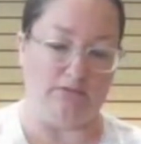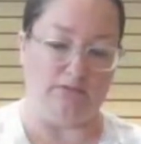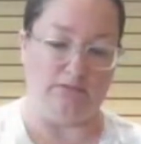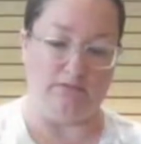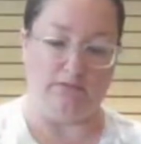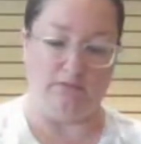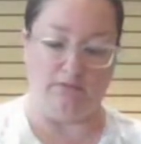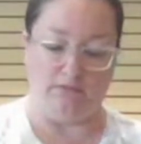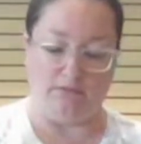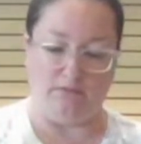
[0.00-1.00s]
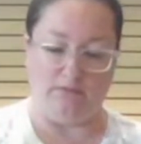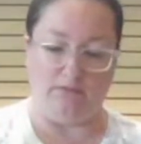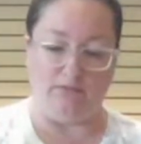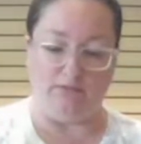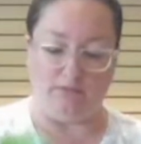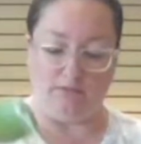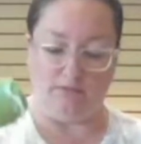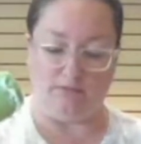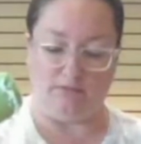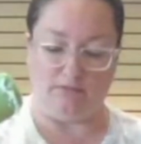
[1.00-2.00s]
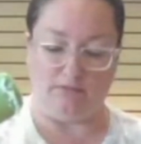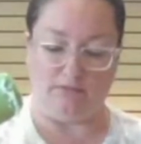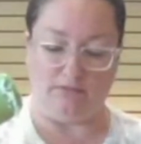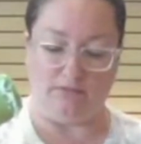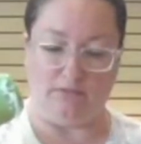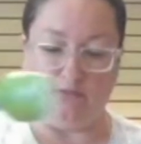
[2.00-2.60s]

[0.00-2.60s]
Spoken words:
[no speech]